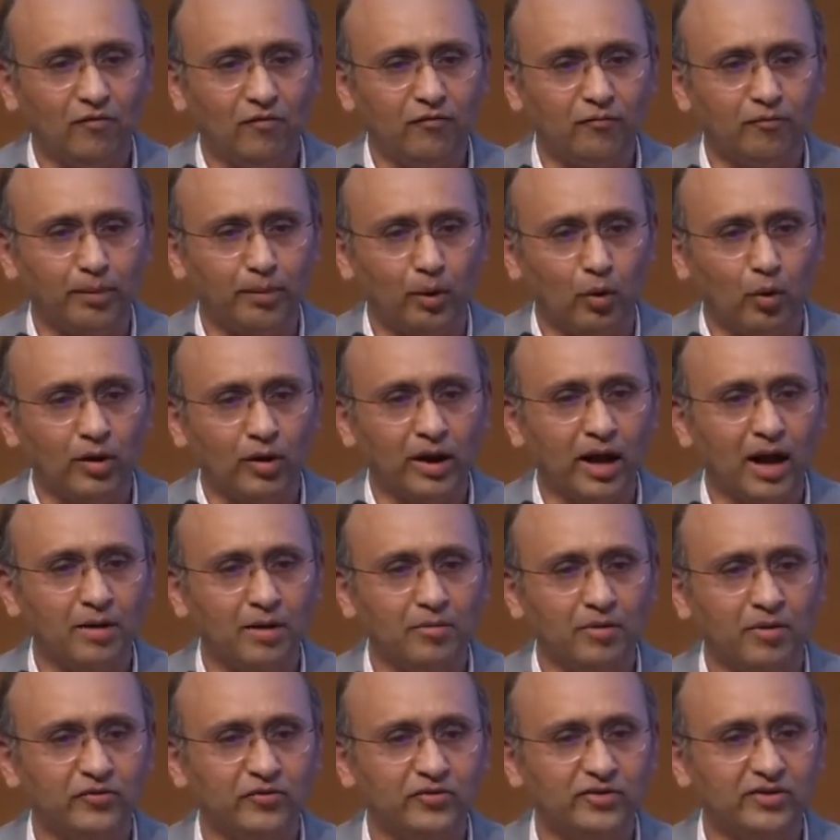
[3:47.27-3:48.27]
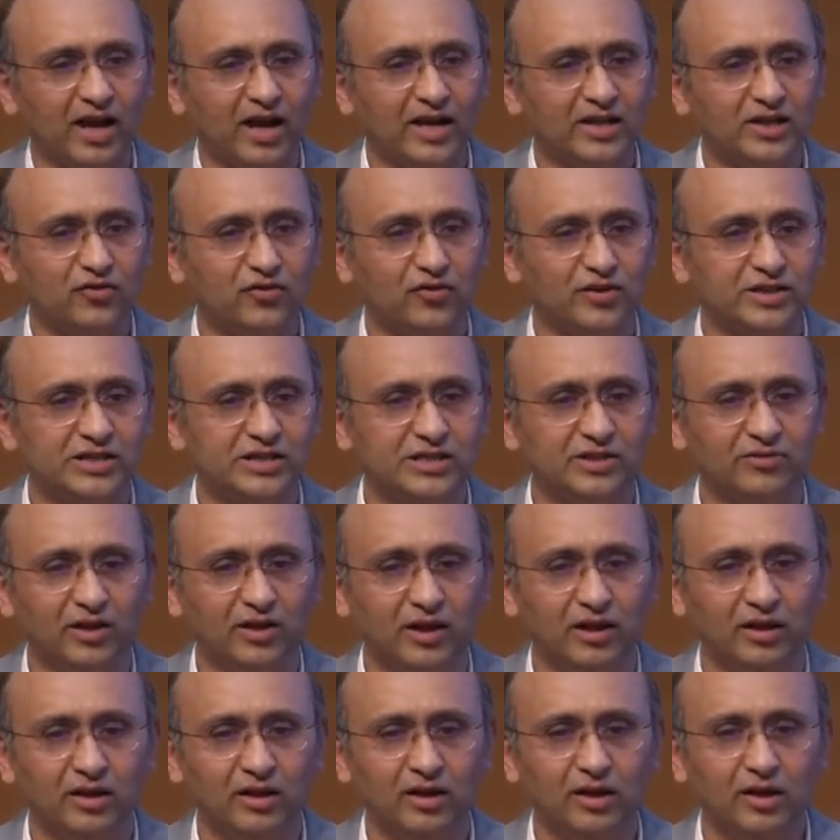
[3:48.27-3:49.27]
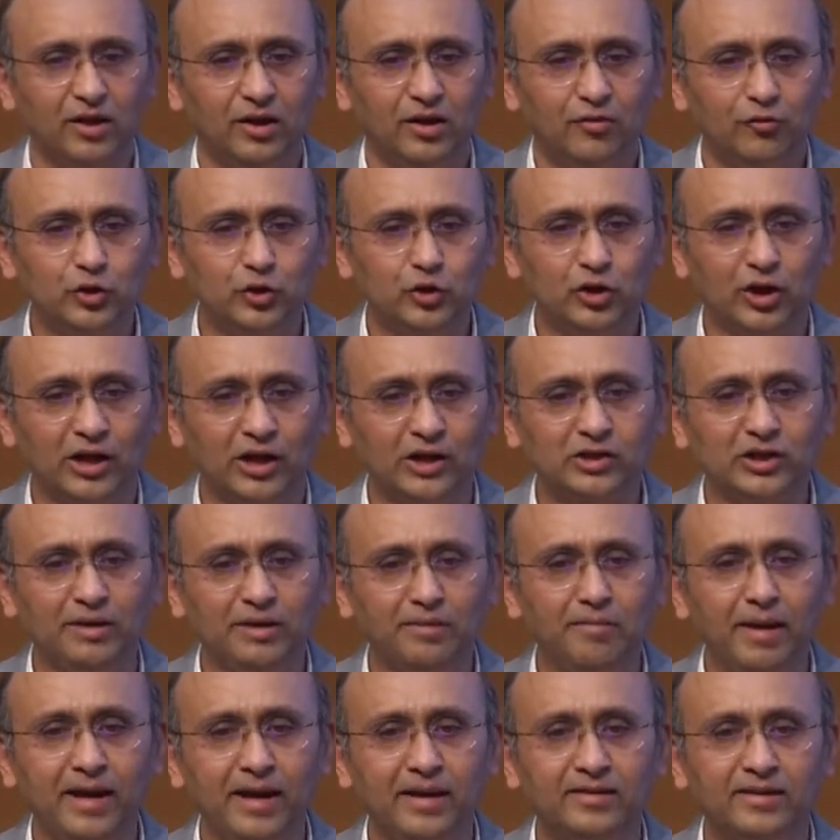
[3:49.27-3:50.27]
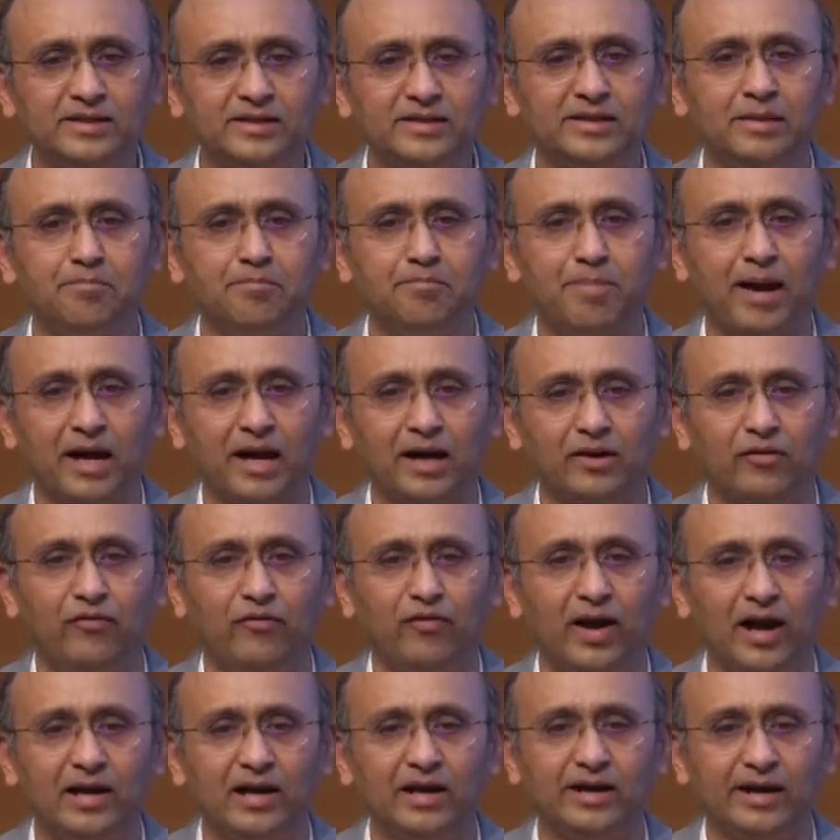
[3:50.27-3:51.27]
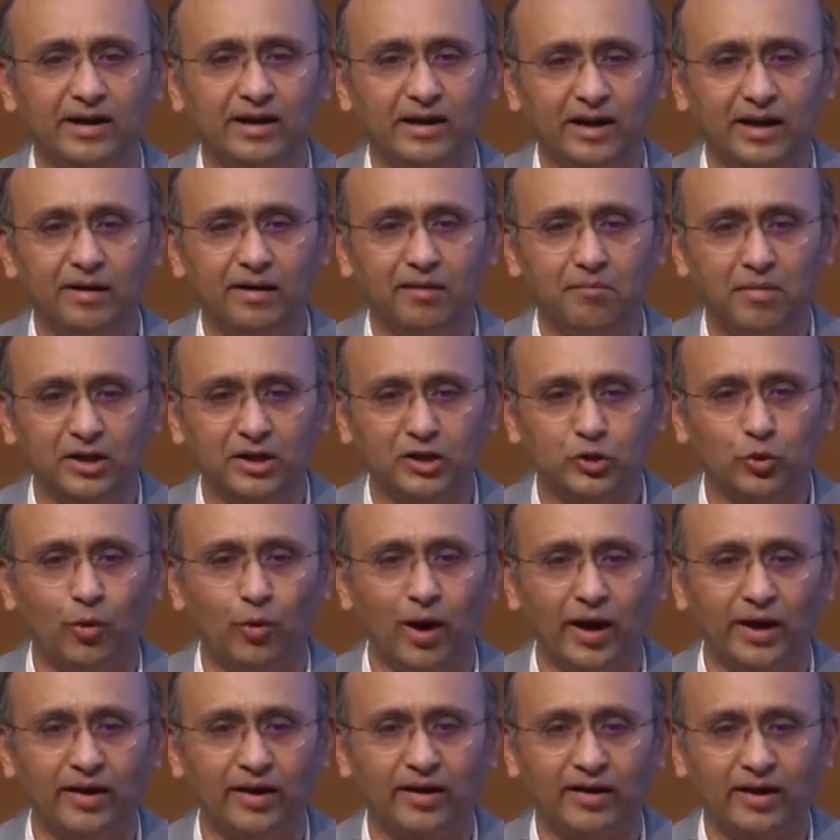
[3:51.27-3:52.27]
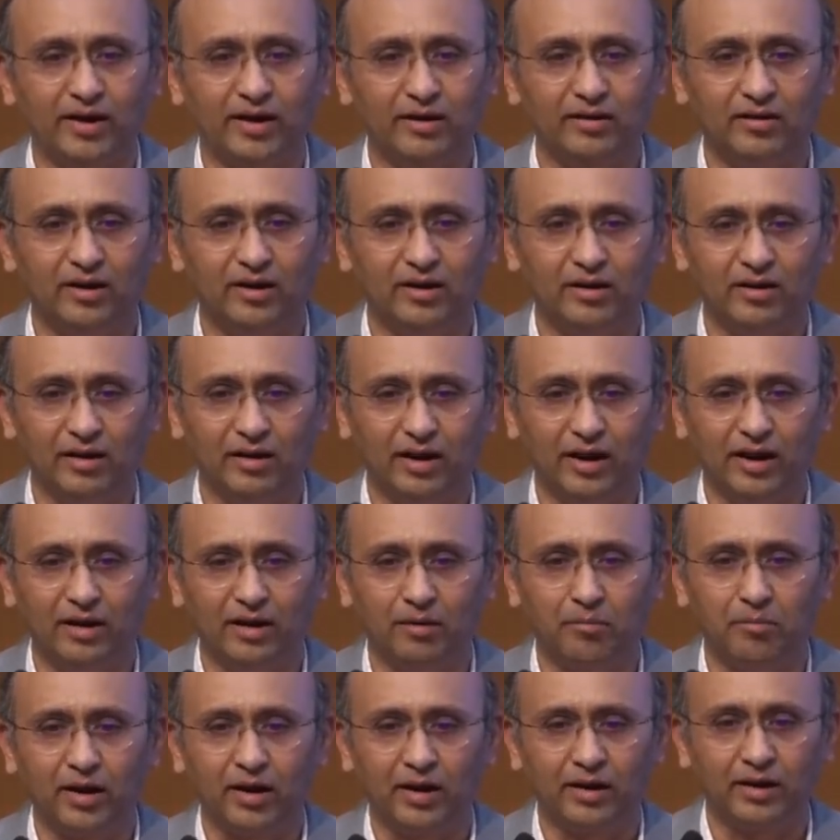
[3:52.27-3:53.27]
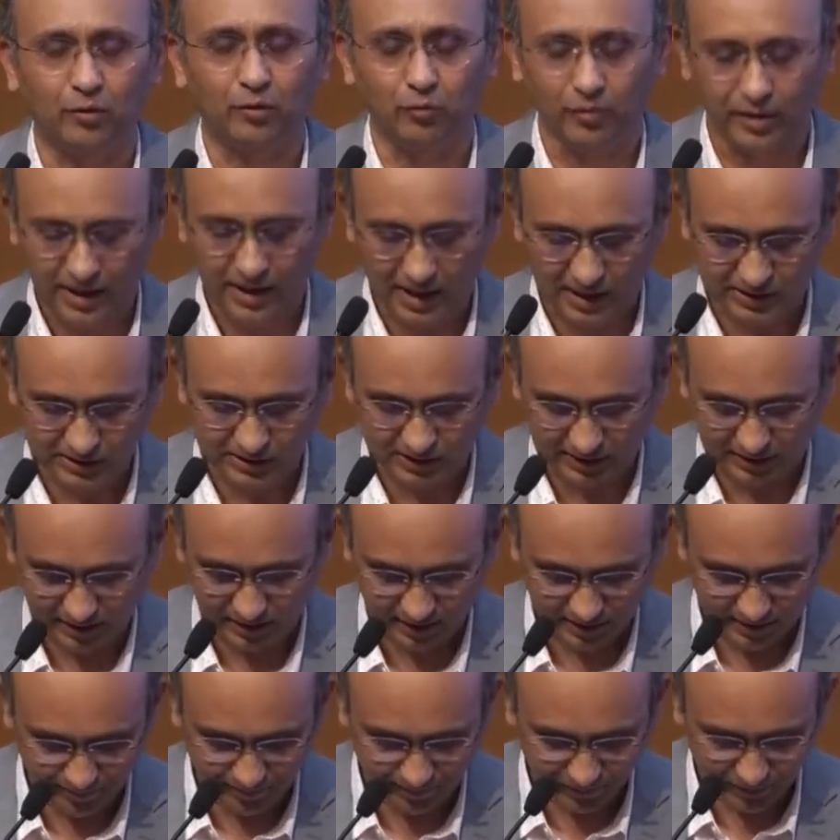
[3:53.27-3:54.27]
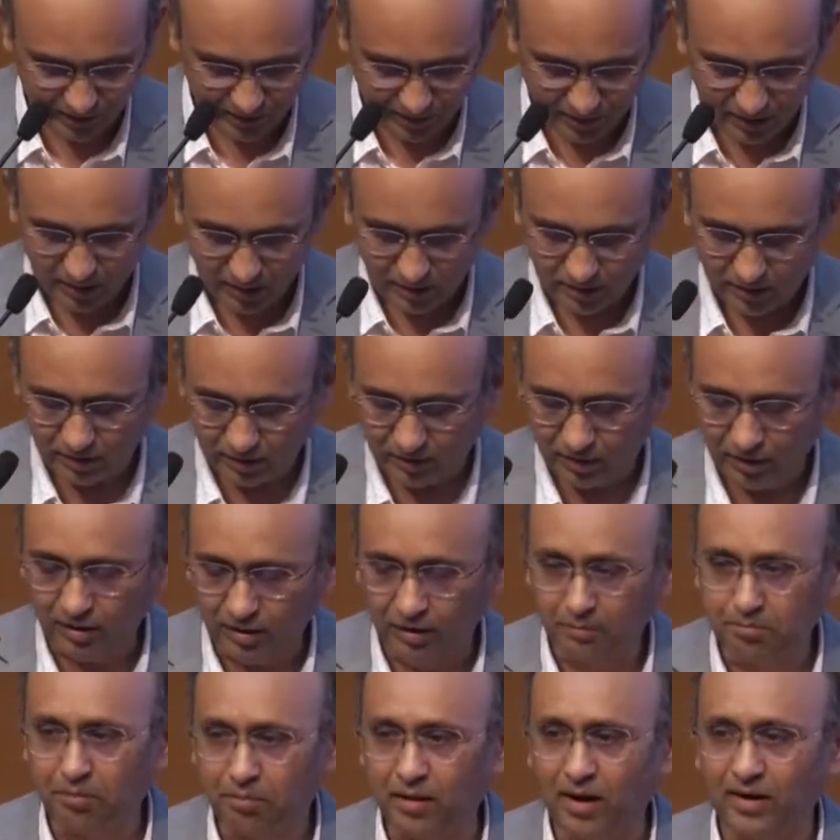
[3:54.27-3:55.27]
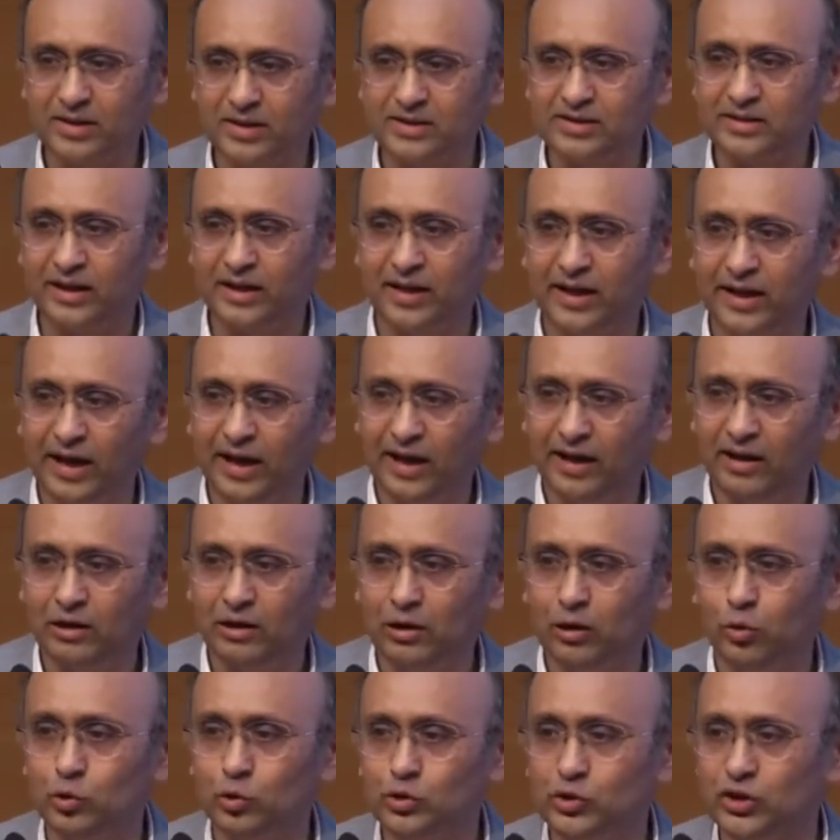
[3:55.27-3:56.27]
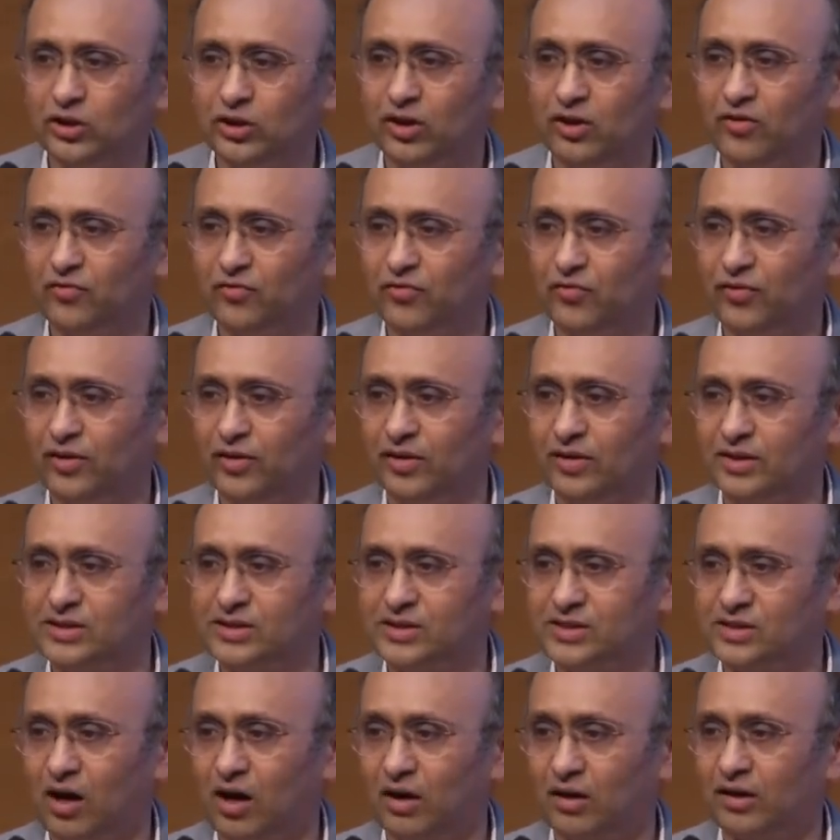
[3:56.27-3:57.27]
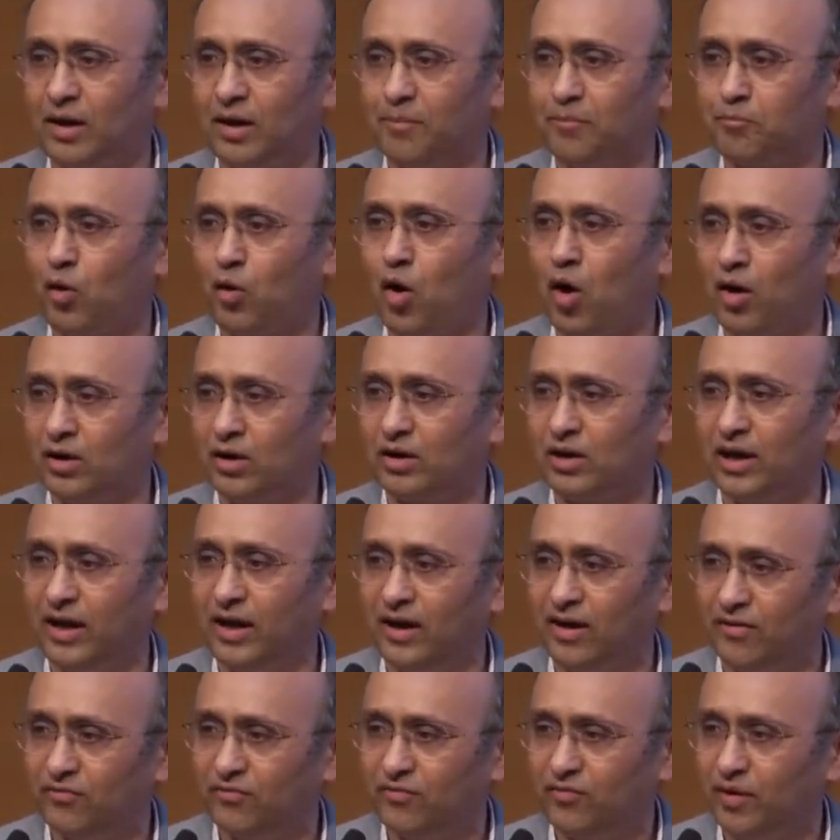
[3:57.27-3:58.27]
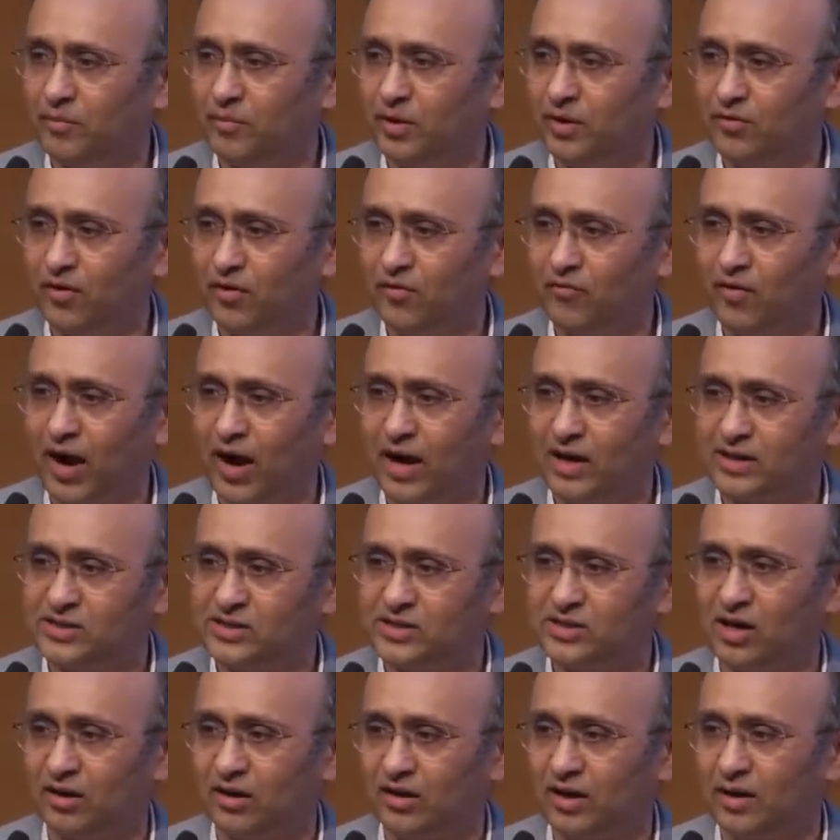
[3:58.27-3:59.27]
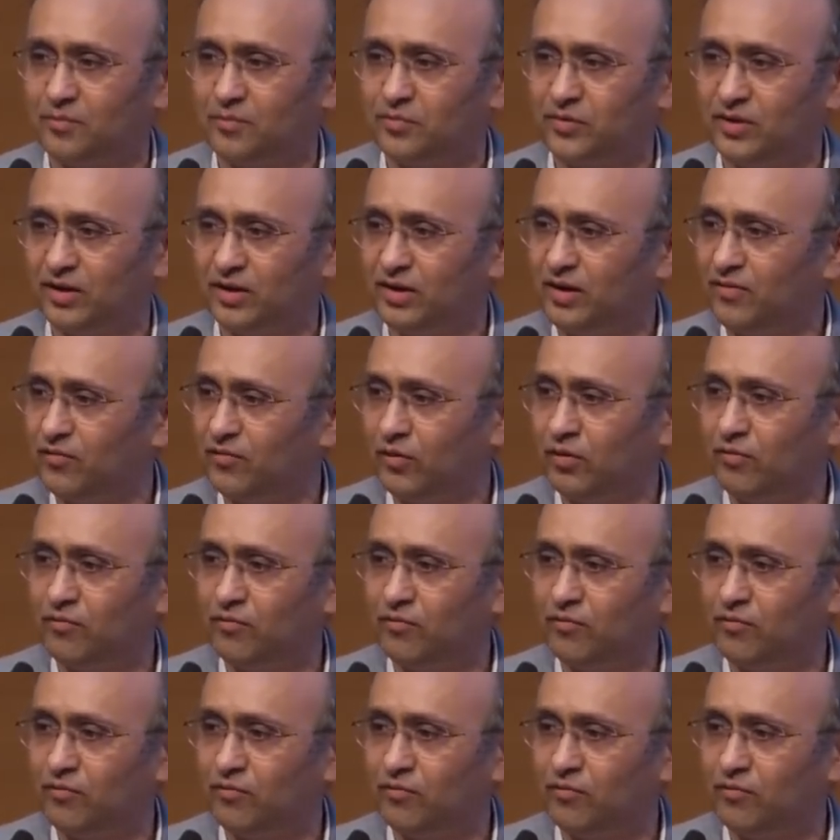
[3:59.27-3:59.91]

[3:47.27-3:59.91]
of program on science festival, we should actually make this impact felt in a much wider and uh, in a brighter way, actually. The third part is the inclusion of uh, startup conclave. I mean, we have had startups in